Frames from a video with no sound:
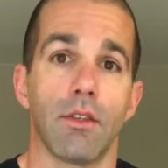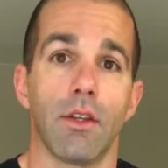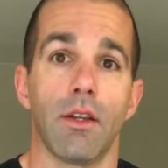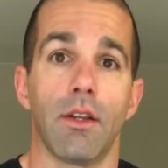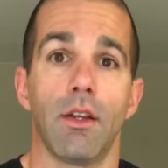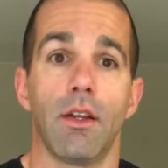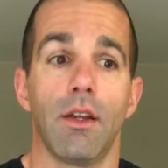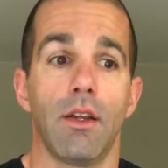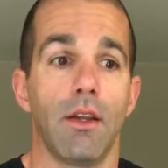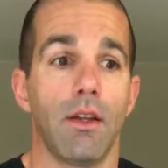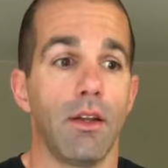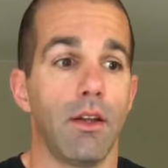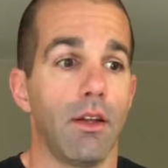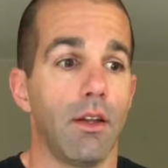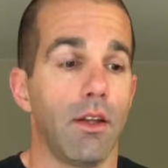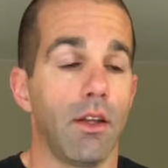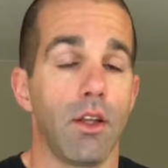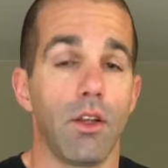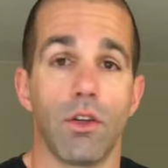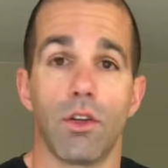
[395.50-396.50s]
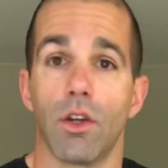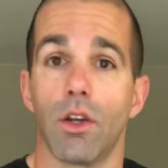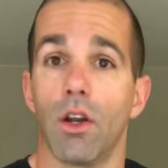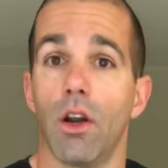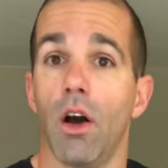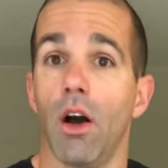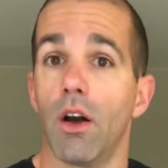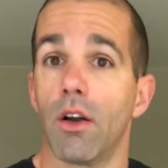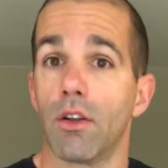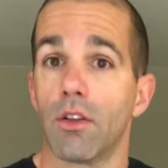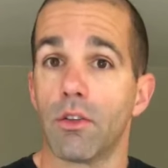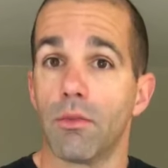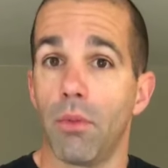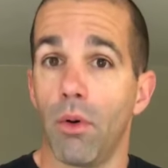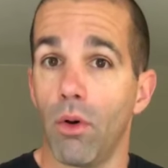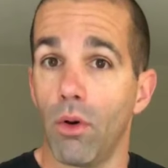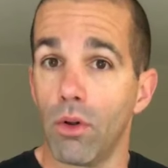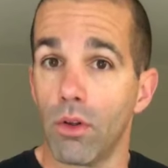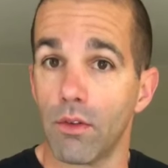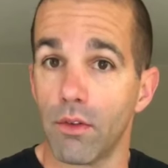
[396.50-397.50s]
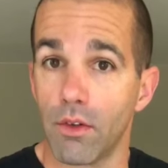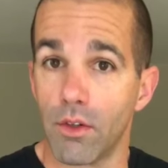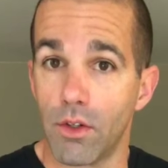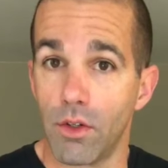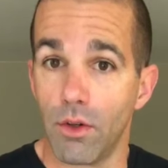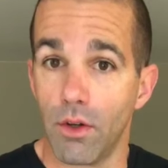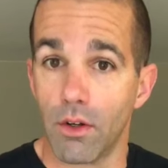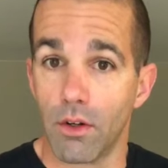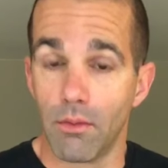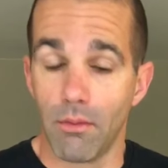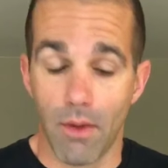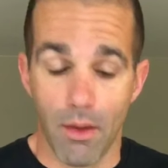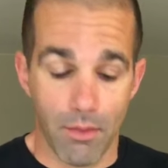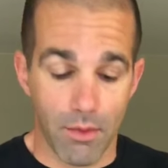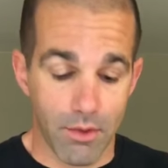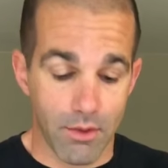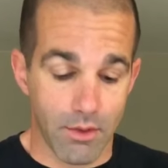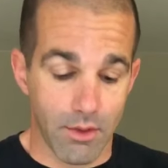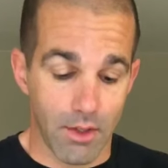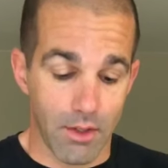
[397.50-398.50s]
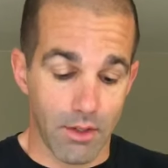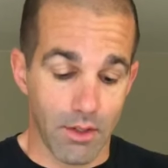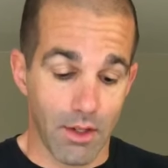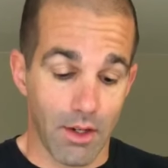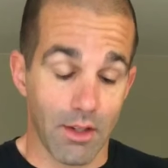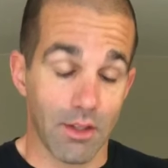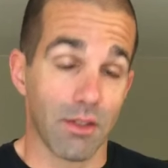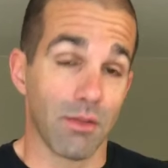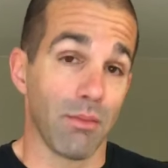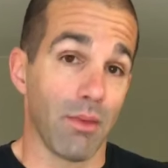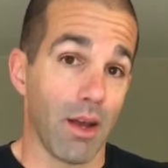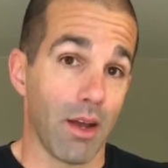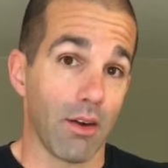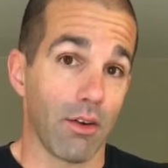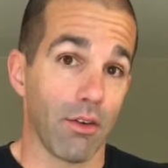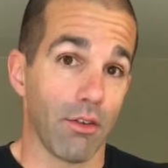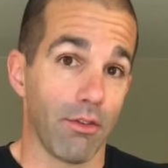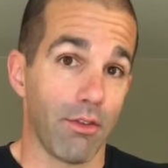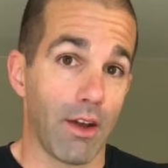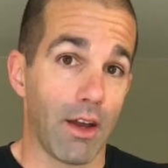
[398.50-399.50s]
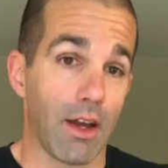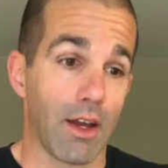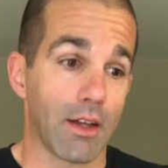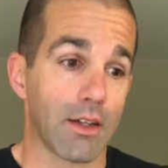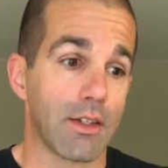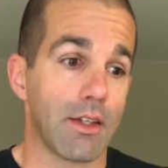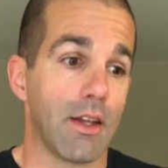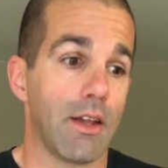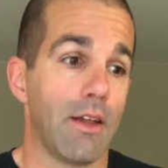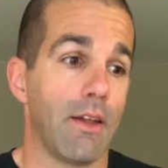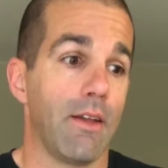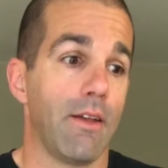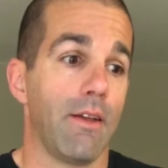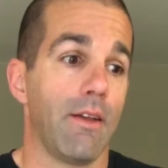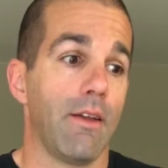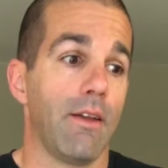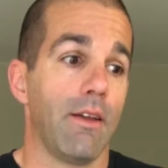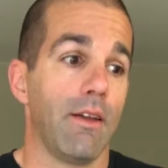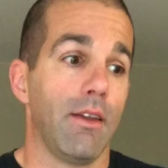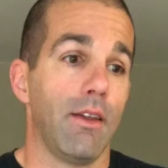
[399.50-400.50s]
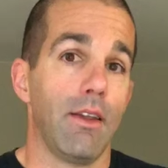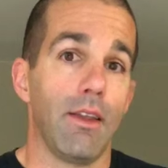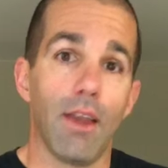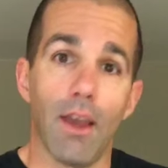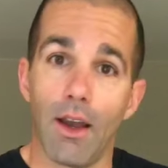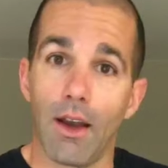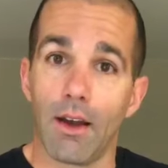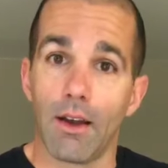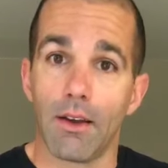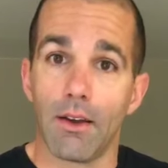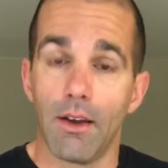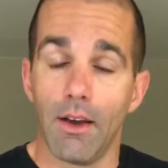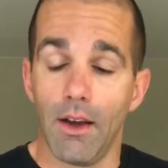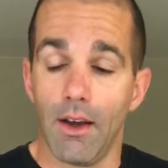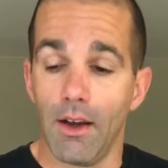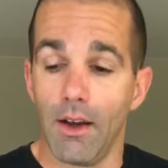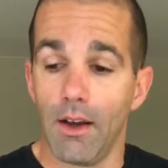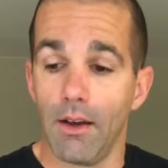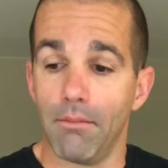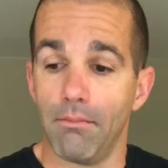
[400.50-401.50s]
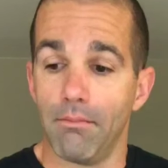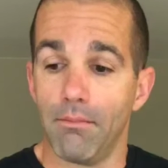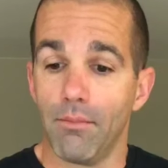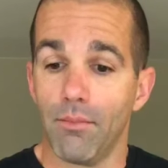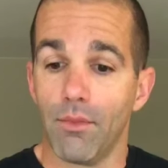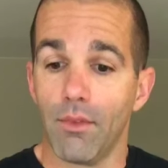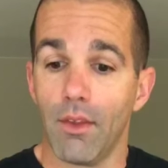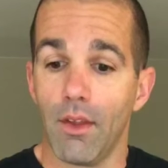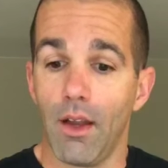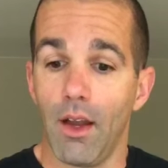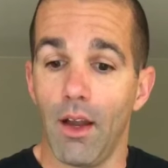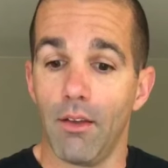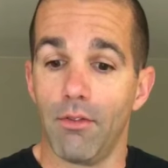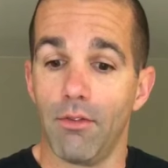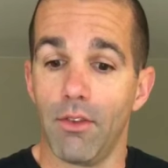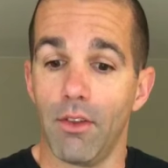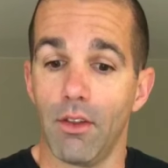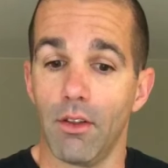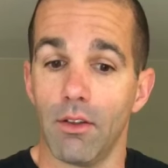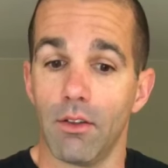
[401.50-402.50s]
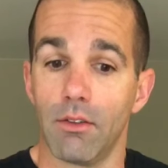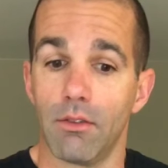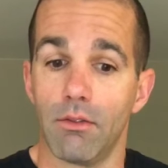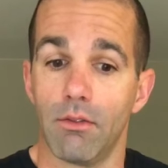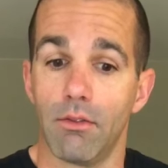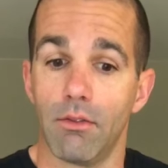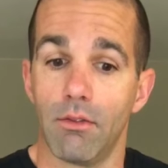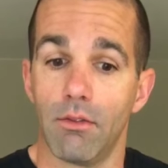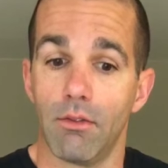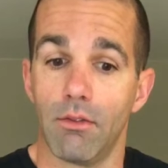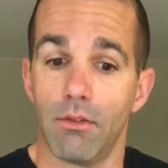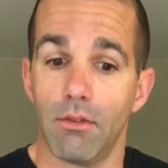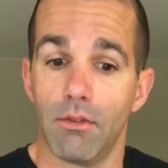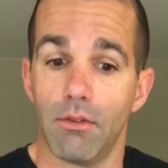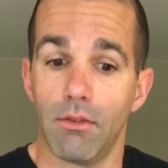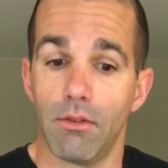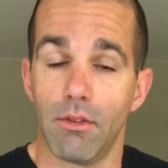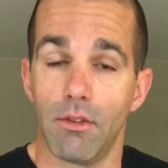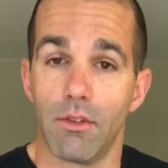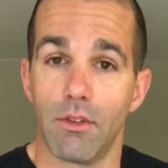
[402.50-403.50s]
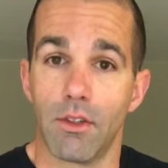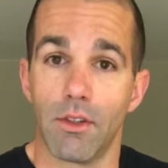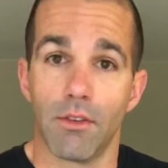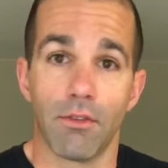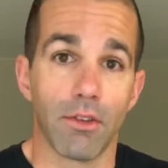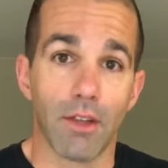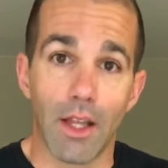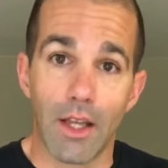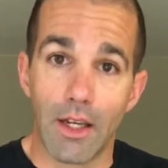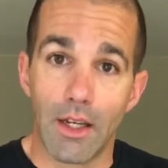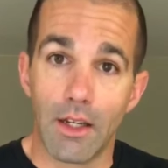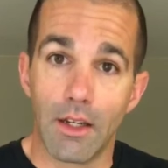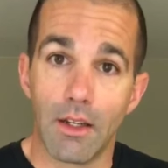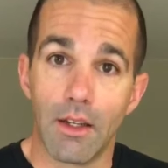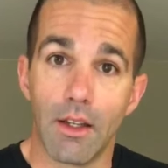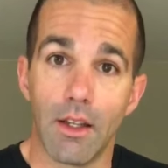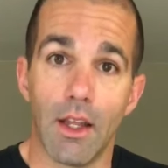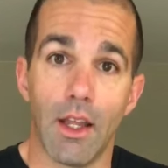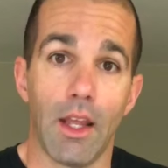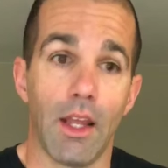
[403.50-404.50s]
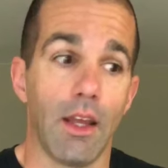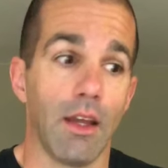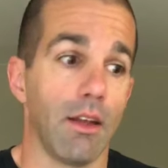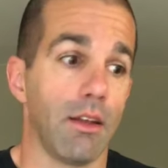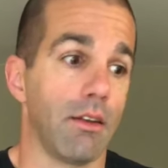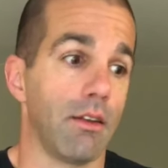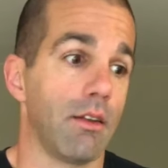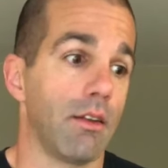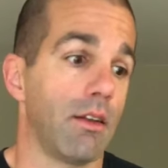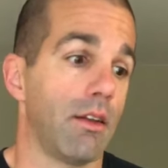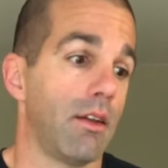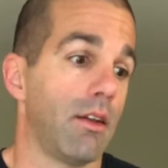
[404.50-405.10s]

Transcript: that you took an honest poll of your 200 members and they said, as a matter of fact, yeah, I feel deflated and,